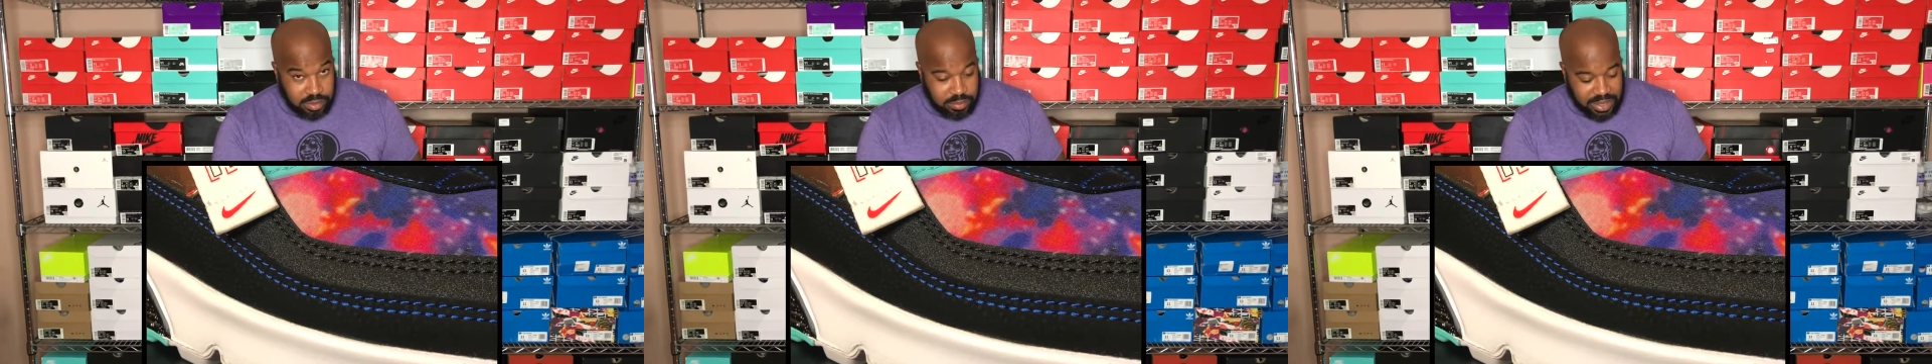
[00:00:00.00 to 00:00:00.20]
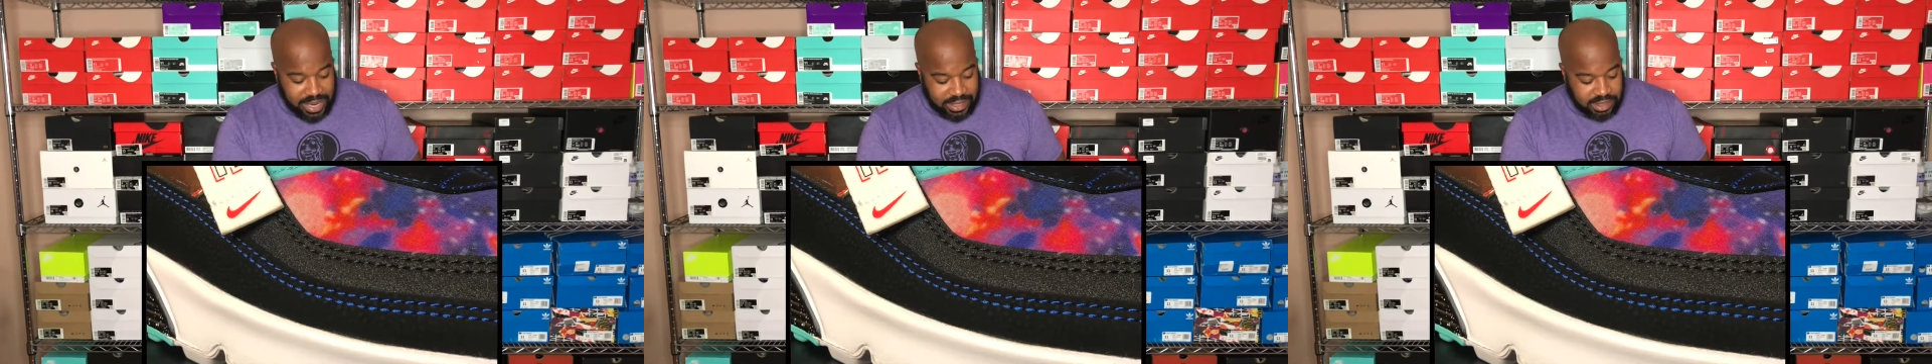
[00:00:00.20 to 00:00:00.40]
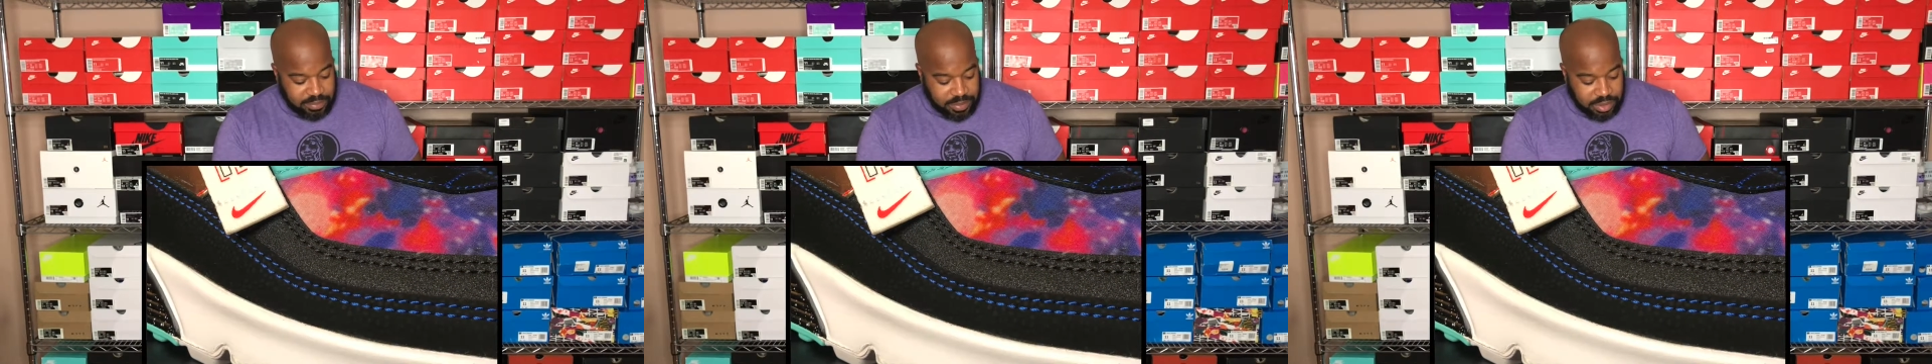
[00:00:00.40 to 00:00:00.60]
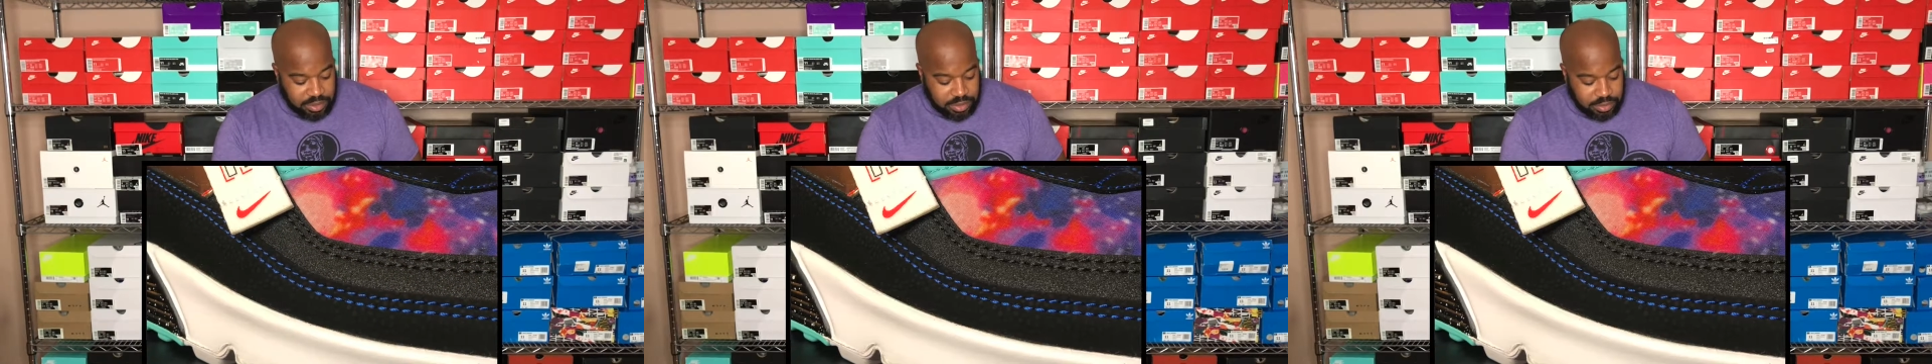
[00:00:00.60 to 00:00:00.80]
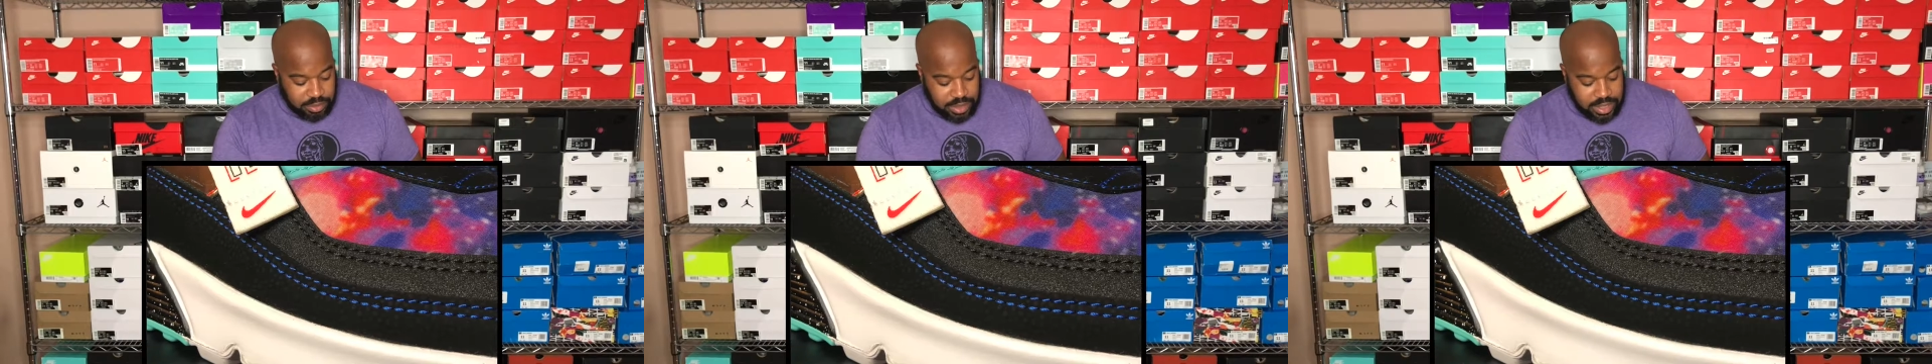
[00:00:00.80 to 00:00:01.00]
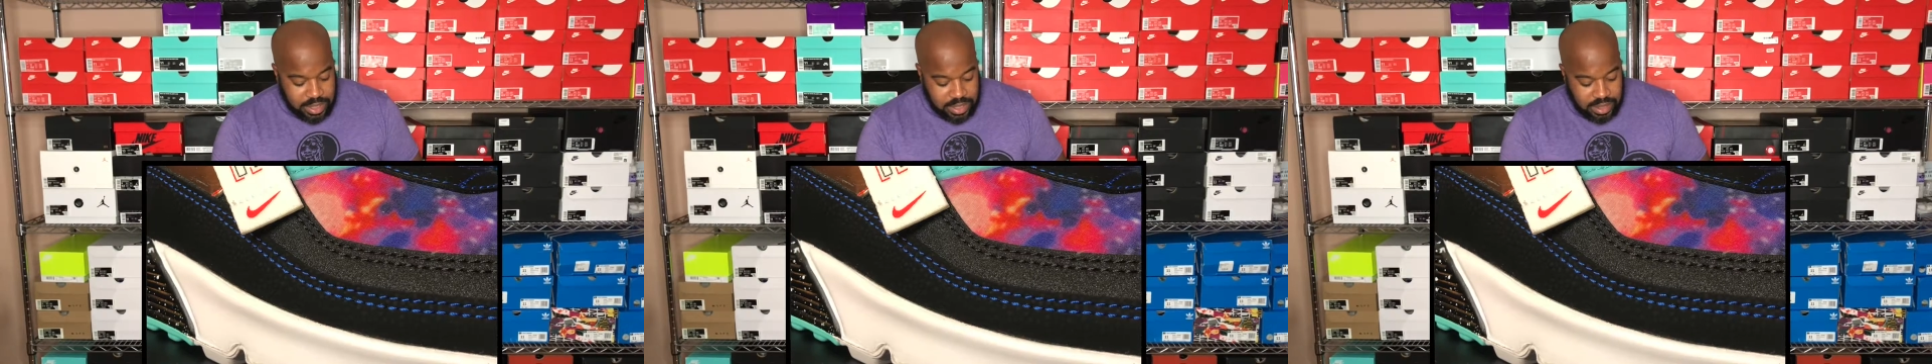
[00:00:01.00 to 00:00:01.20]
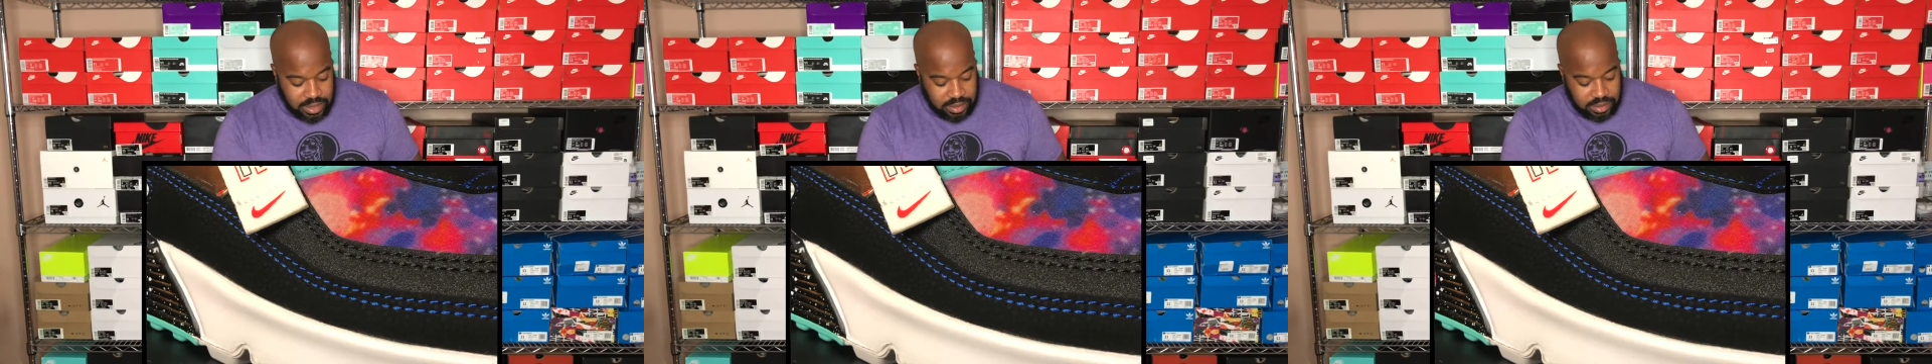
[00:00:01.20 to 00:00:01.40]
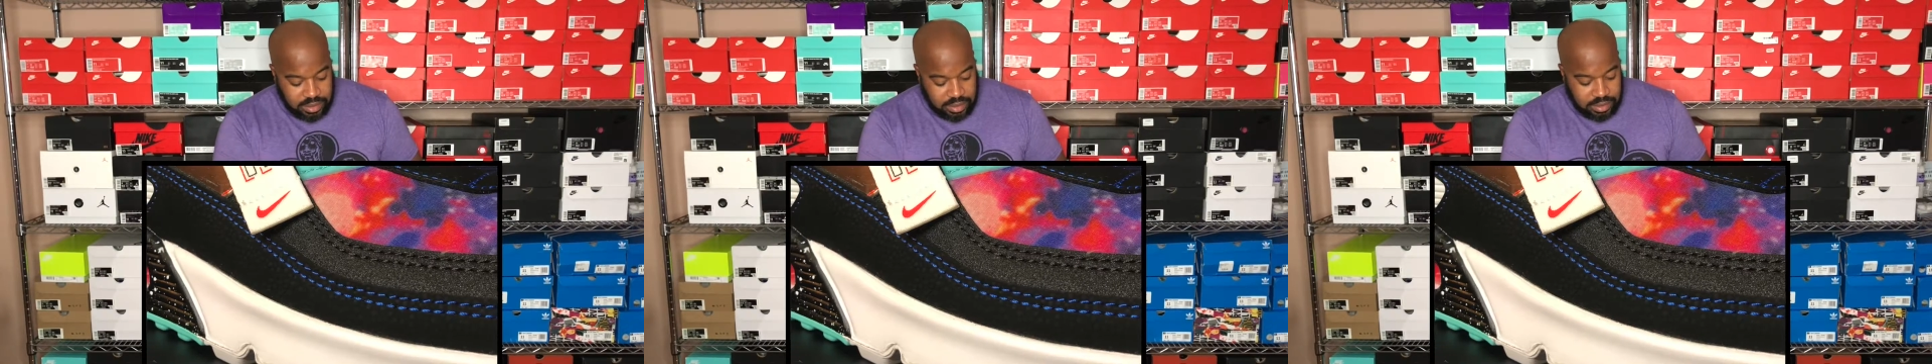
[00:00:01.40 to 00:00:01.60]
black speckle
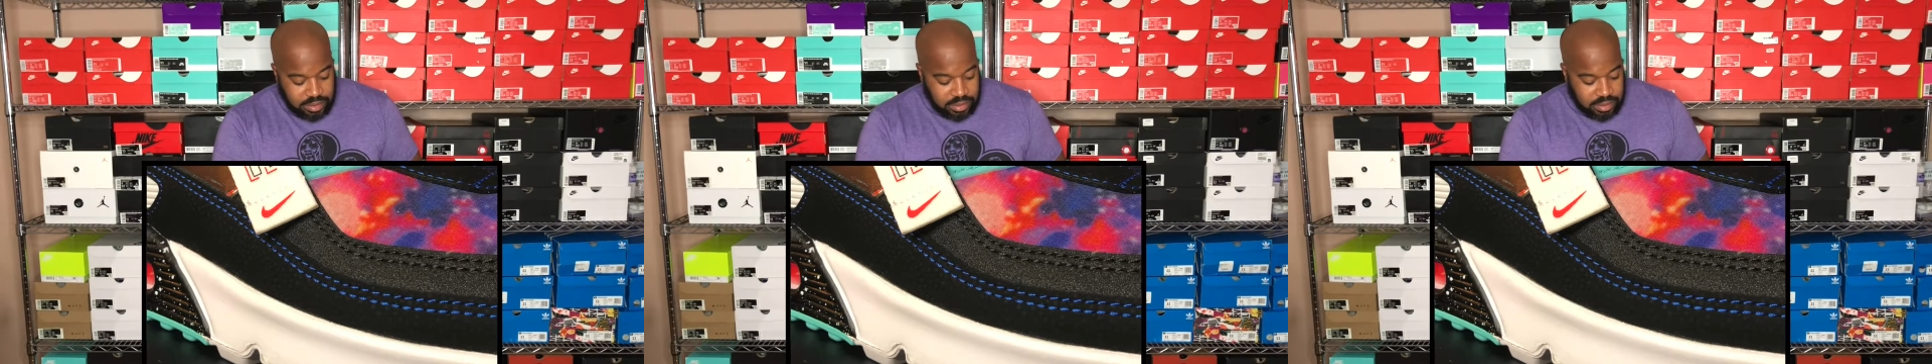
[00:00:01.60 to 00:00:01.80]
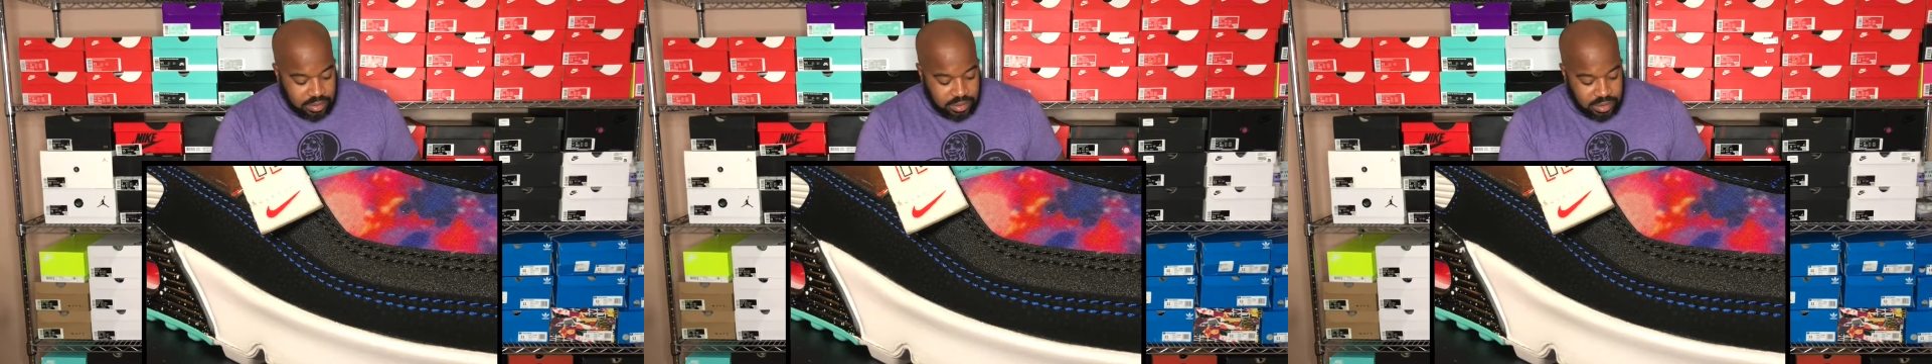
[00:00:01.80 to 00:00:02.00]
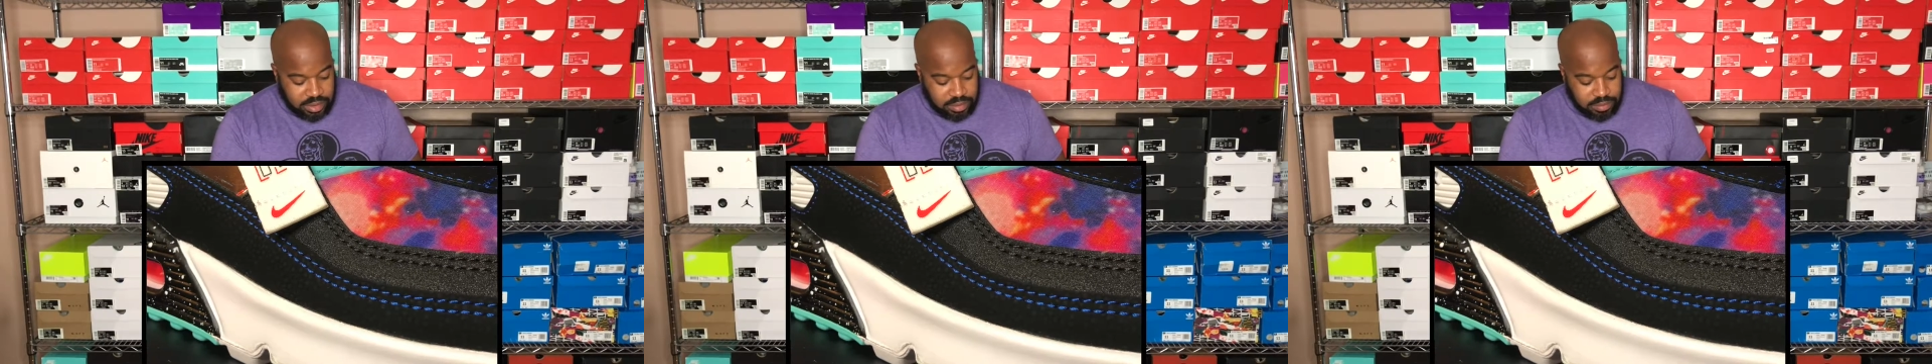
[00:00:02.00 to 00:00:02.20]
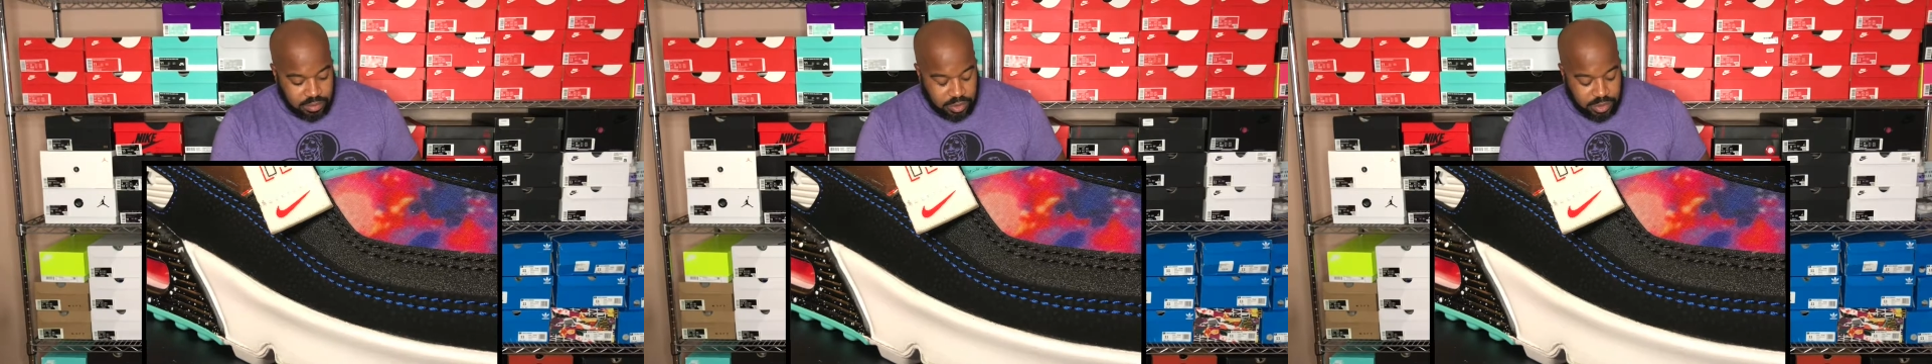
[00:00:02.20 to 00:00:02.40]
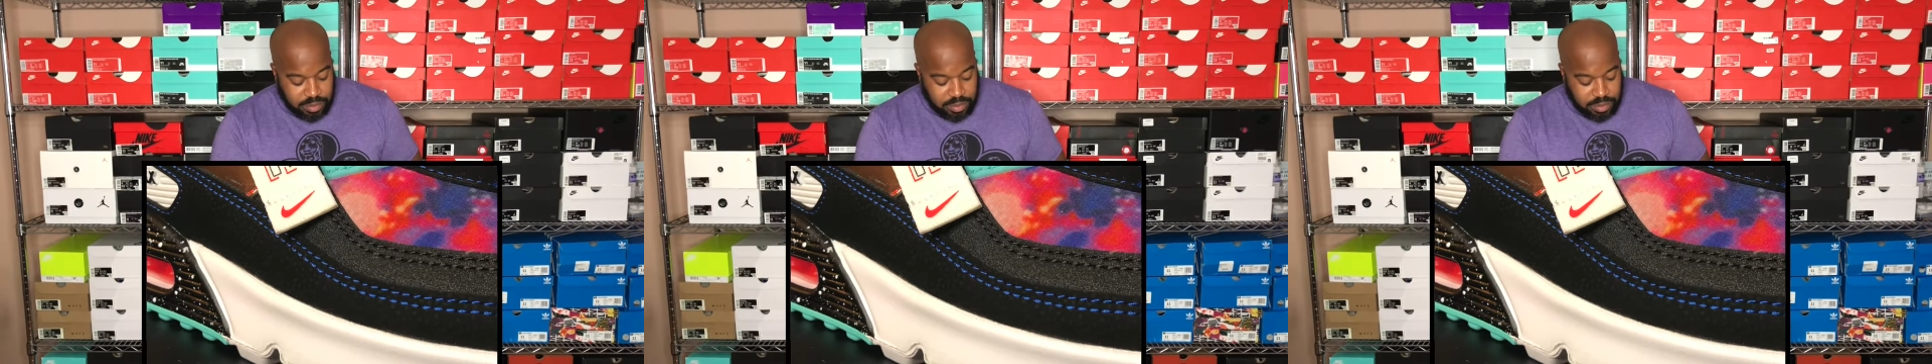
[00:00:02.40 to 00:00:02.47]
on